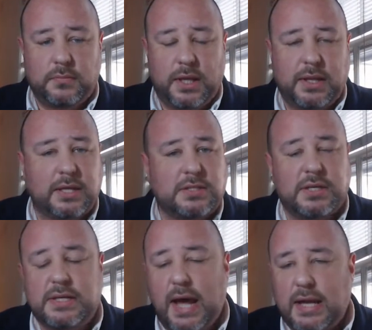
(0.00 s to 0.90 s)
And that's the
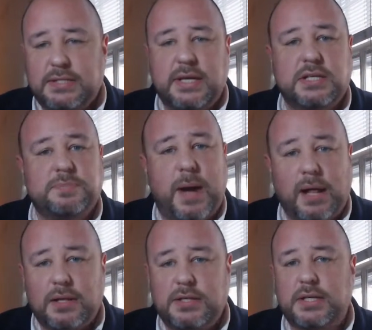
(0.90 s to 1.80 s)
nonsense
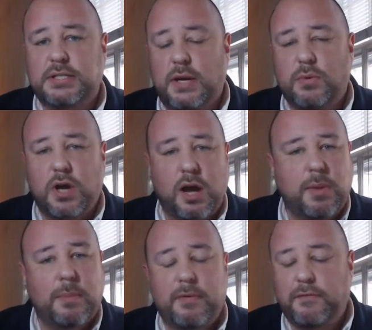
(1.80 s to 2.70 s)
politics that will come
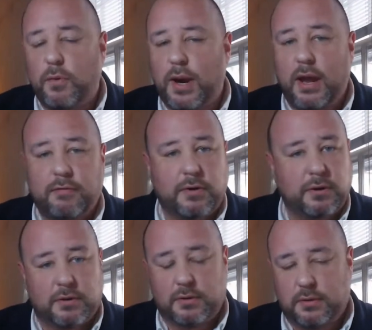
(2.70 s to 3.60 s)
up
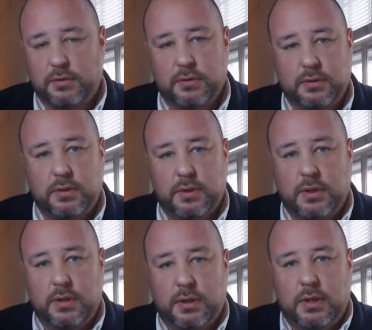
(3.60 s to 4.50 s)
forever.
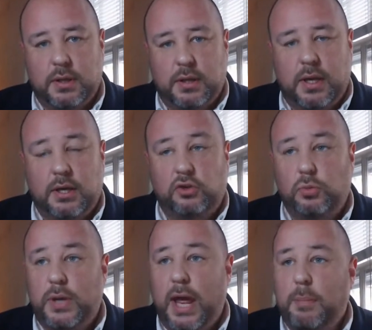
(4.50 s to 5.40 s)
And this is
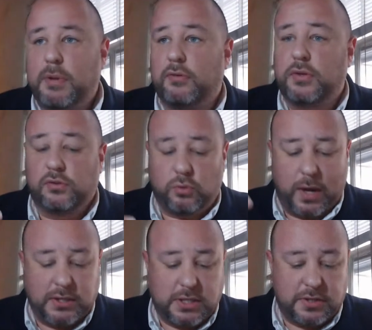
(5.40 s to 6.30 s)
what happens. These
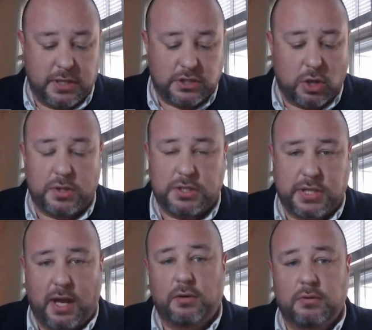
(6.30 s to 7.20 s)
crazy things go to the
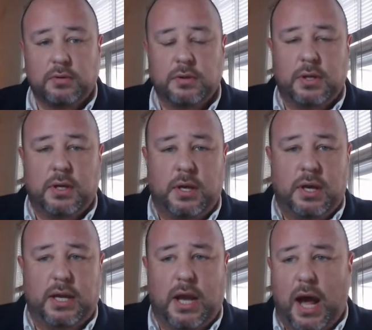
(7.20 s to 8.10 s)
town.
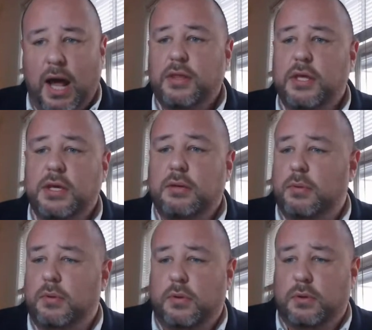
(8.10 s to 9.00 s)
And on the
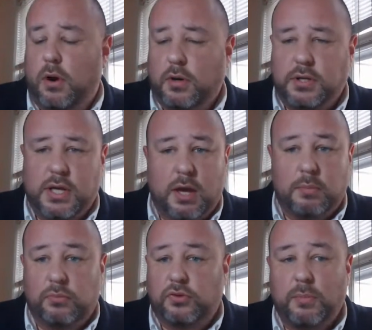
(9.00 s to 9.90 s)

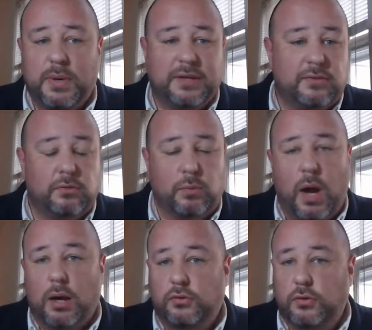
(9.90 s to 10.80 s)
RTM, somebody says,
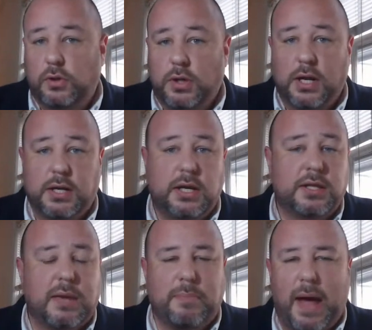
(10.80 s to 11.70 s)
wow, this is a good idea.
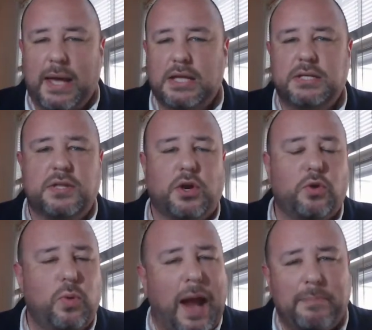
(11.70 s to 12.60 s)
And they buy into the
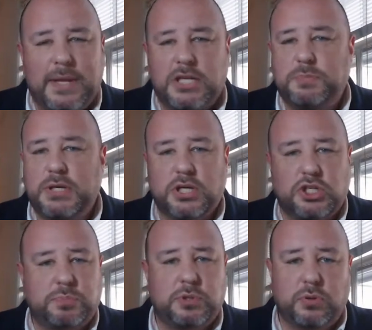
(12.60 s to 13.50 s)
crap that's being
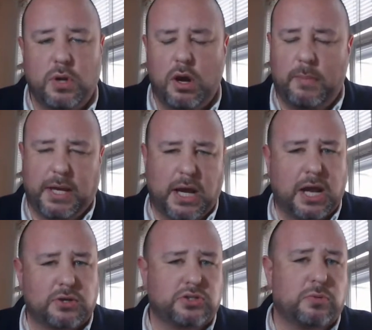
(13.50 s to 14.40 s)
spewed. Oh my
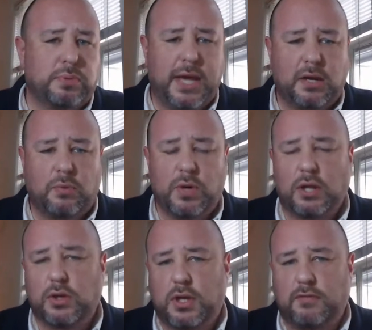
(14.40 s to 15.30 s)
God, there's no plan. We're
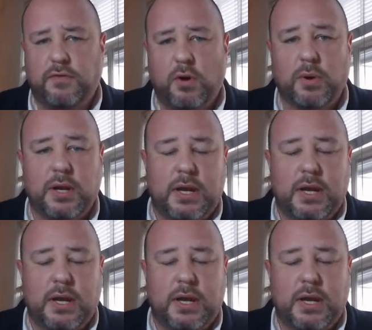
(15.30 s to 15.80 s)
not looking forward.